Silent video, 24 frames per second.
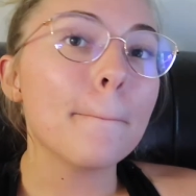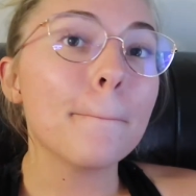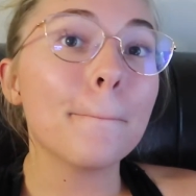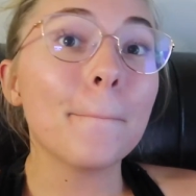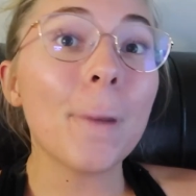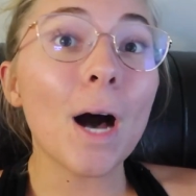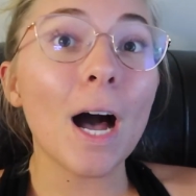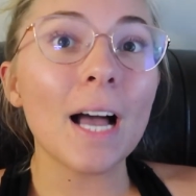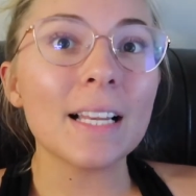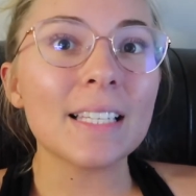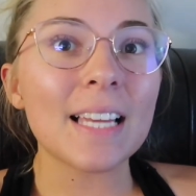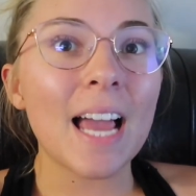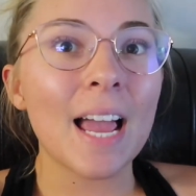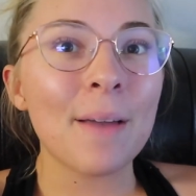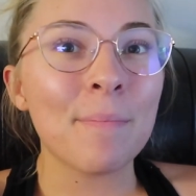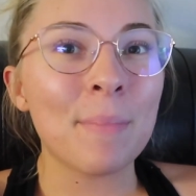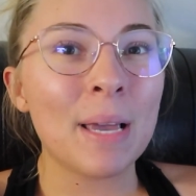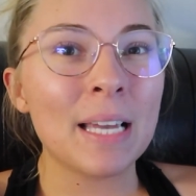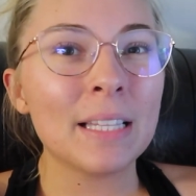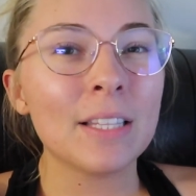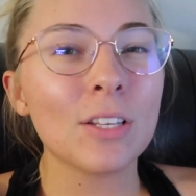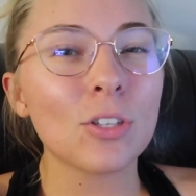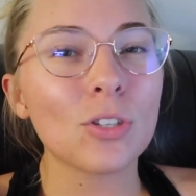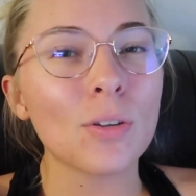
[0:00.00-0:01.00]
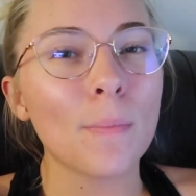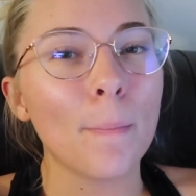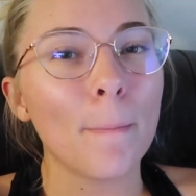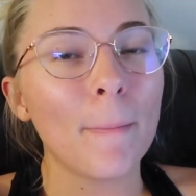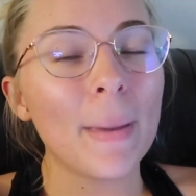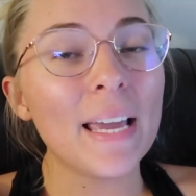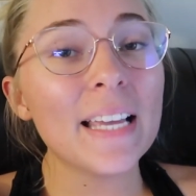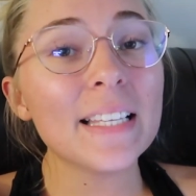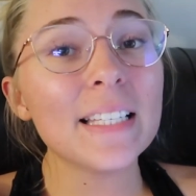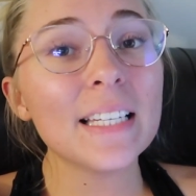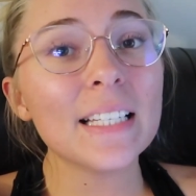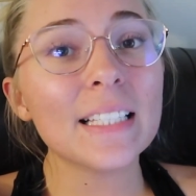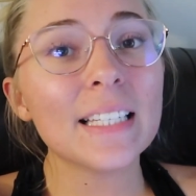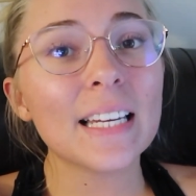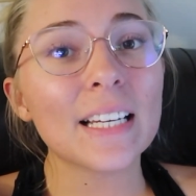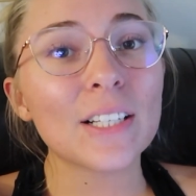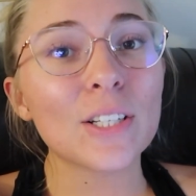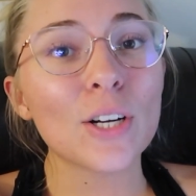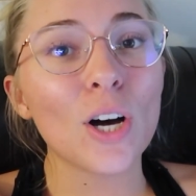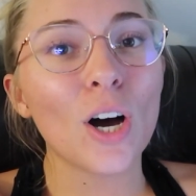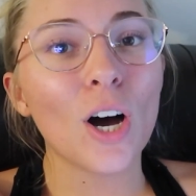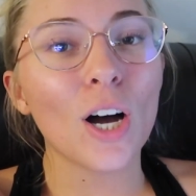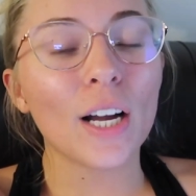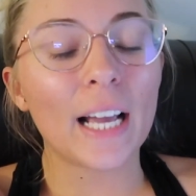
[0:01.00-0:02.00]
But I made this amazing
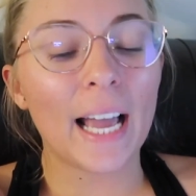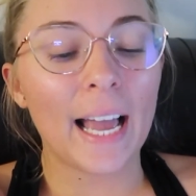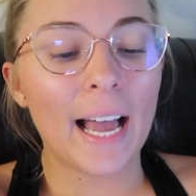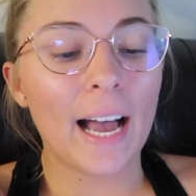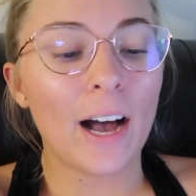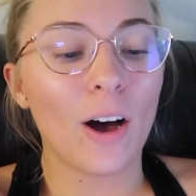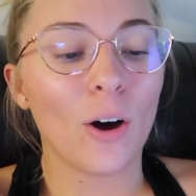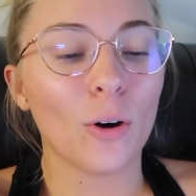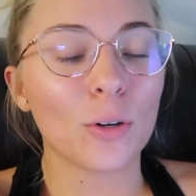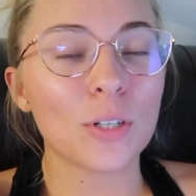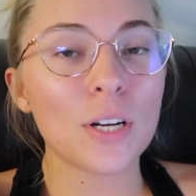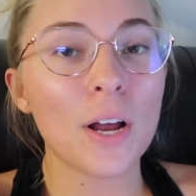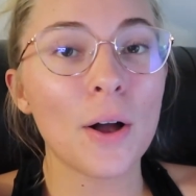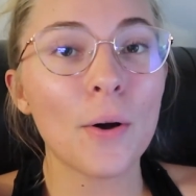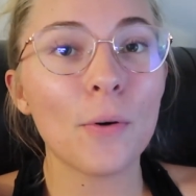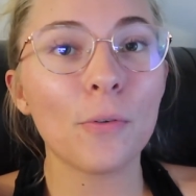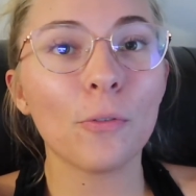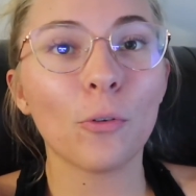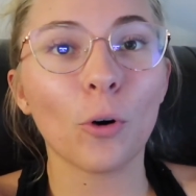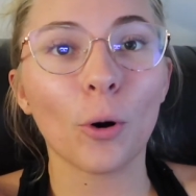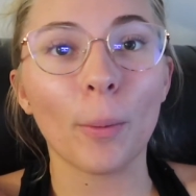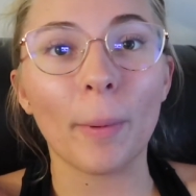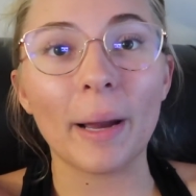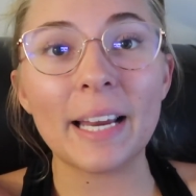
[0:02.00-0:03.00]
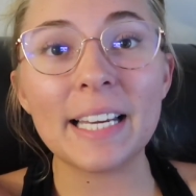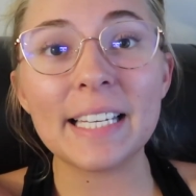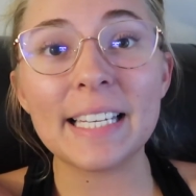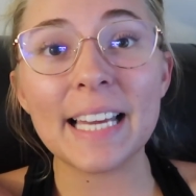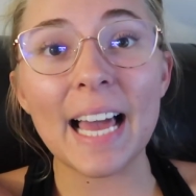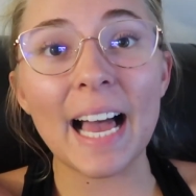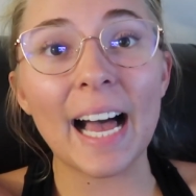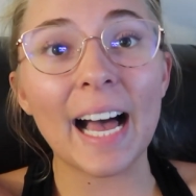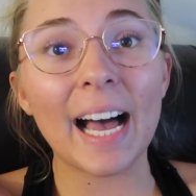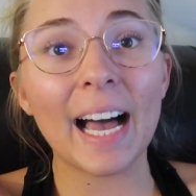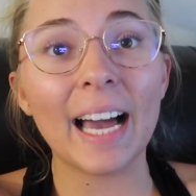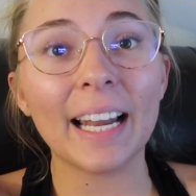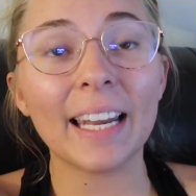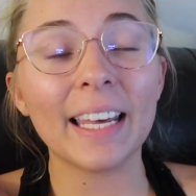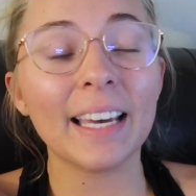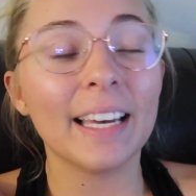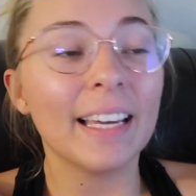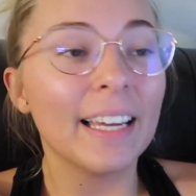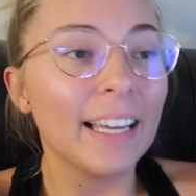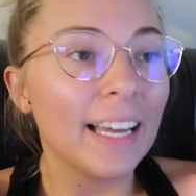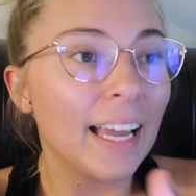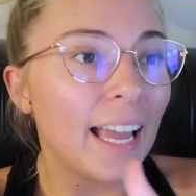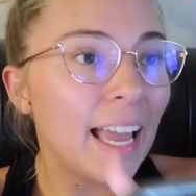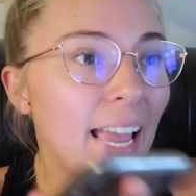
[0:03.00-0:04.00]
TikTok out for my dad,
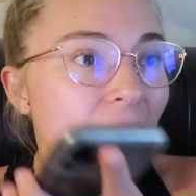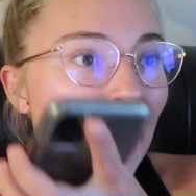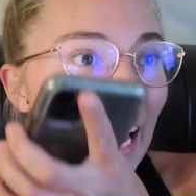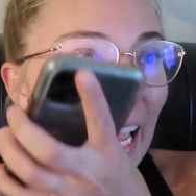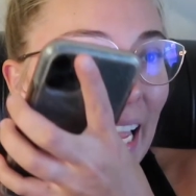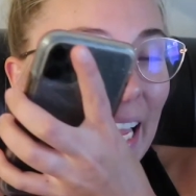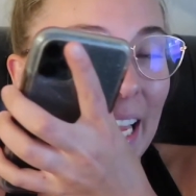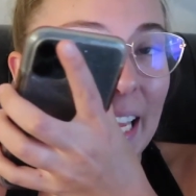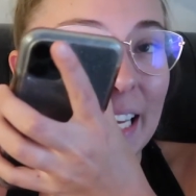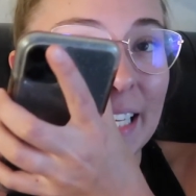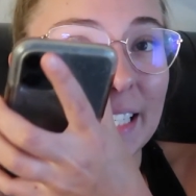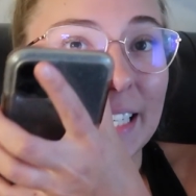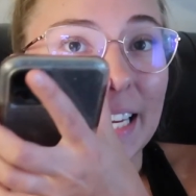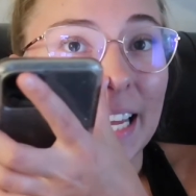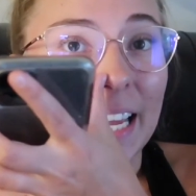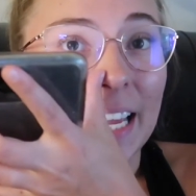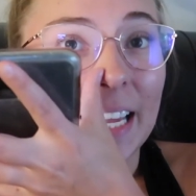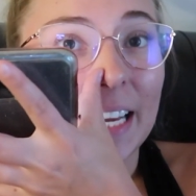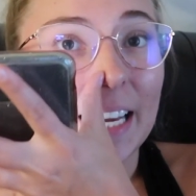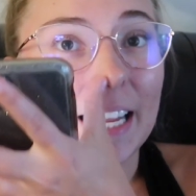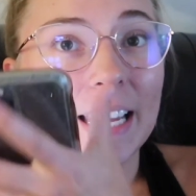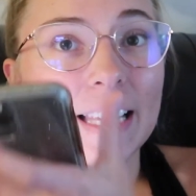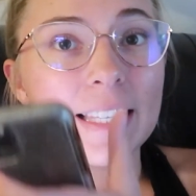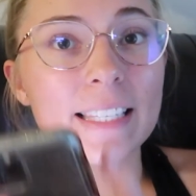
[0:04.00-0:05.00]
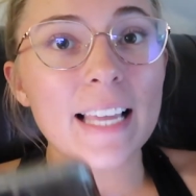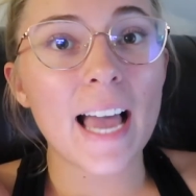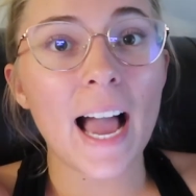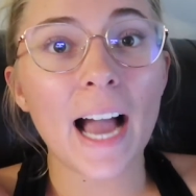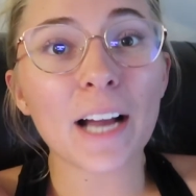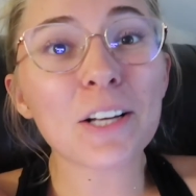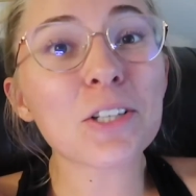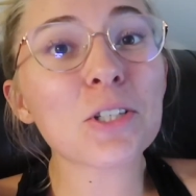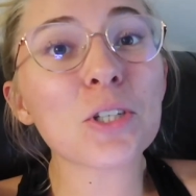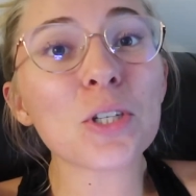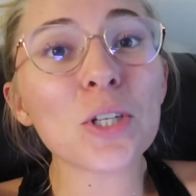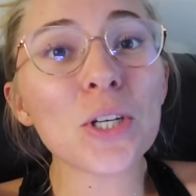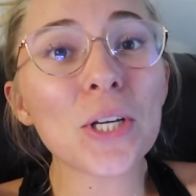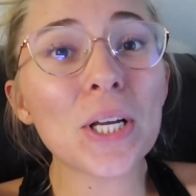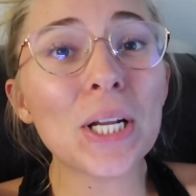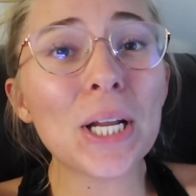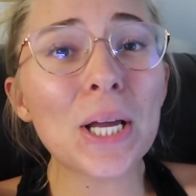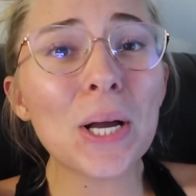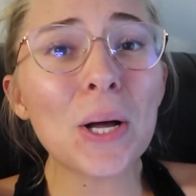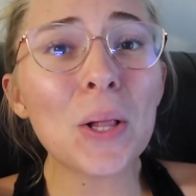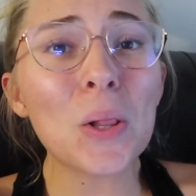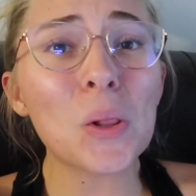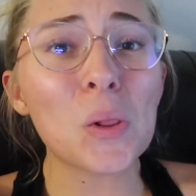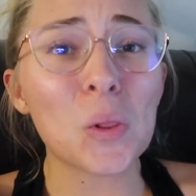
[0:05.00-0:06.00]
and it is actually
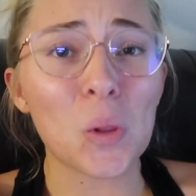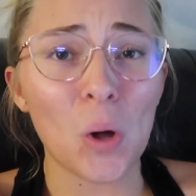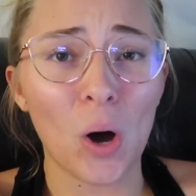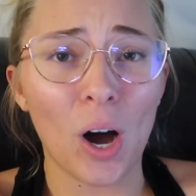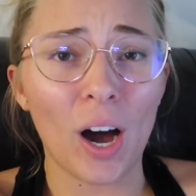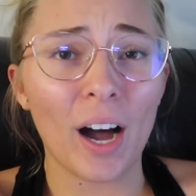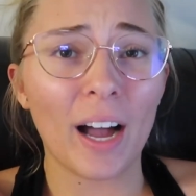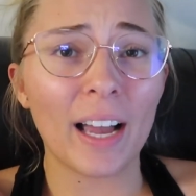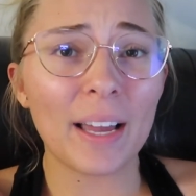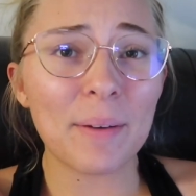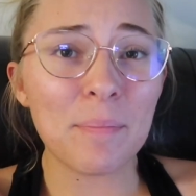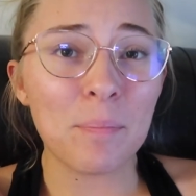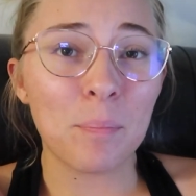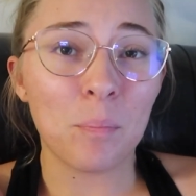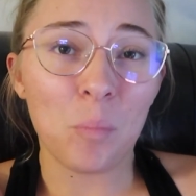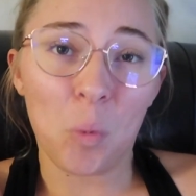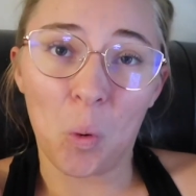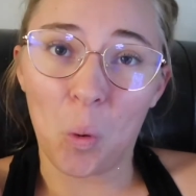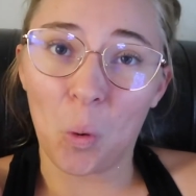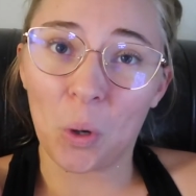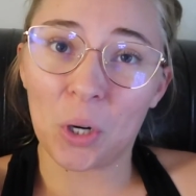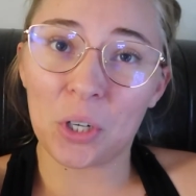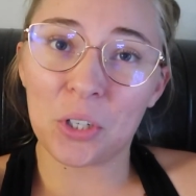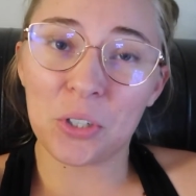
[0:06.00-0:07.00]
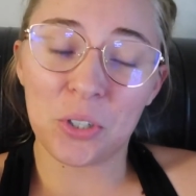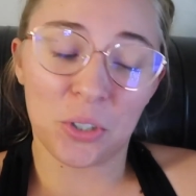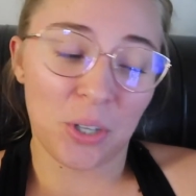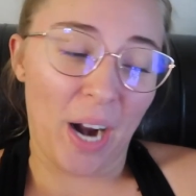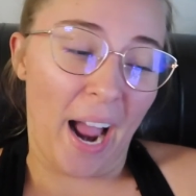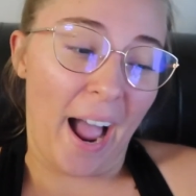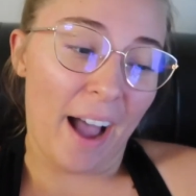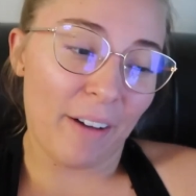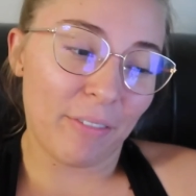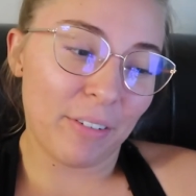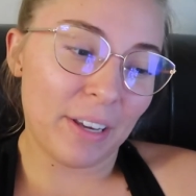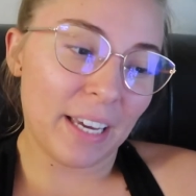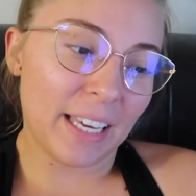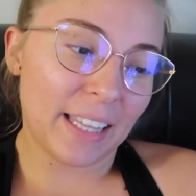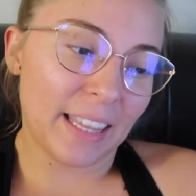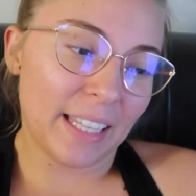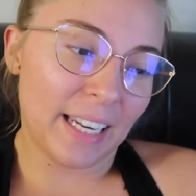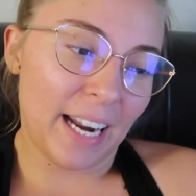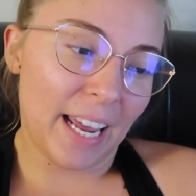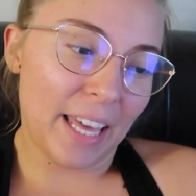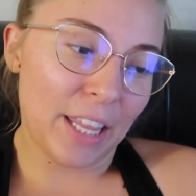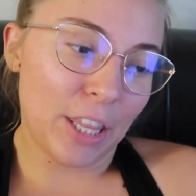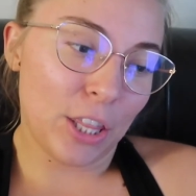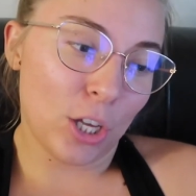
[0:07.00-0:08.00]
getting a lot more traffic
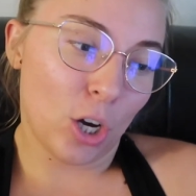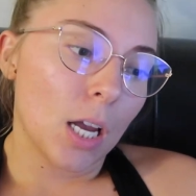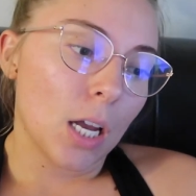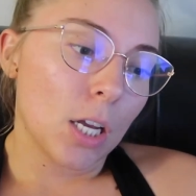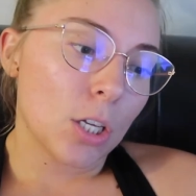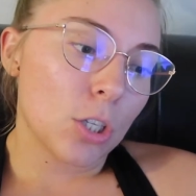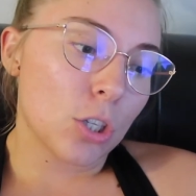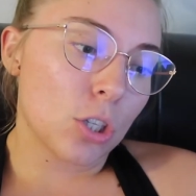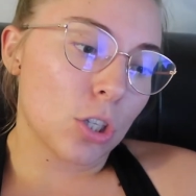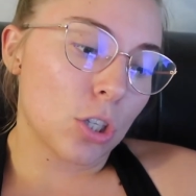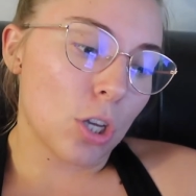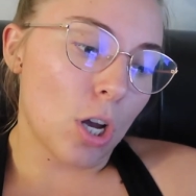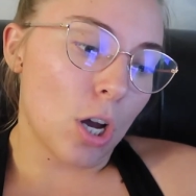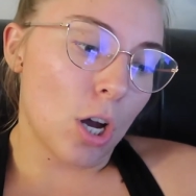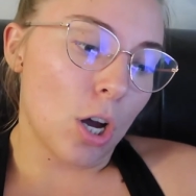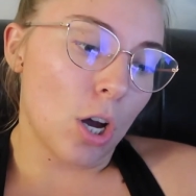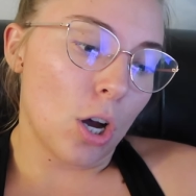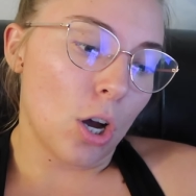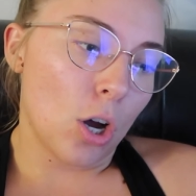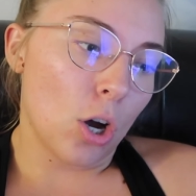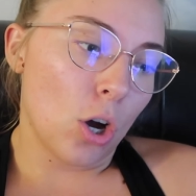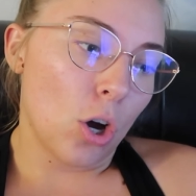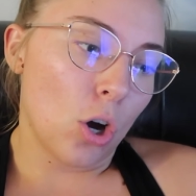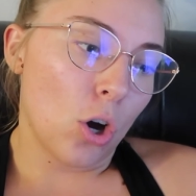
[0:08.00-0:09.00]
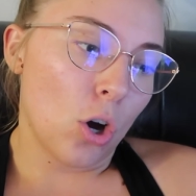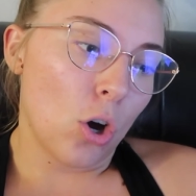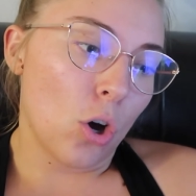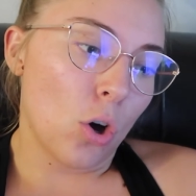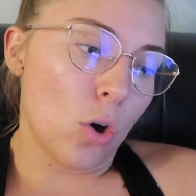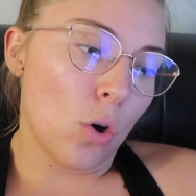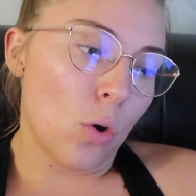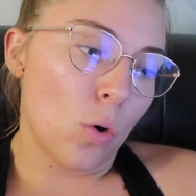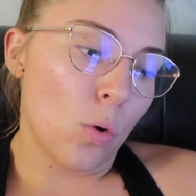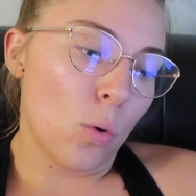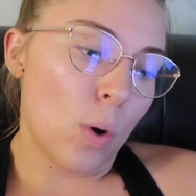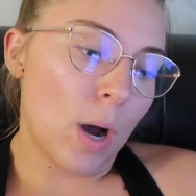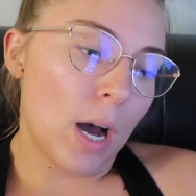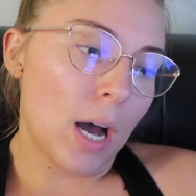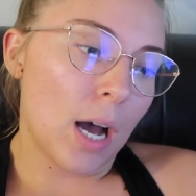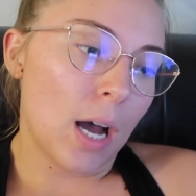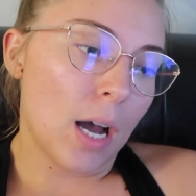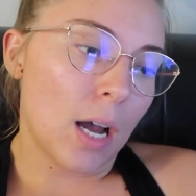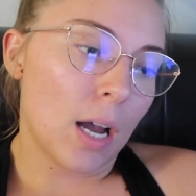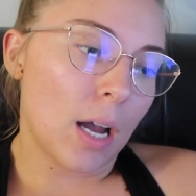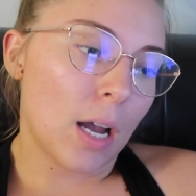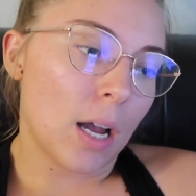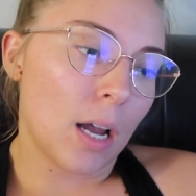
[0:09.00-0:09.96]
than I thought. So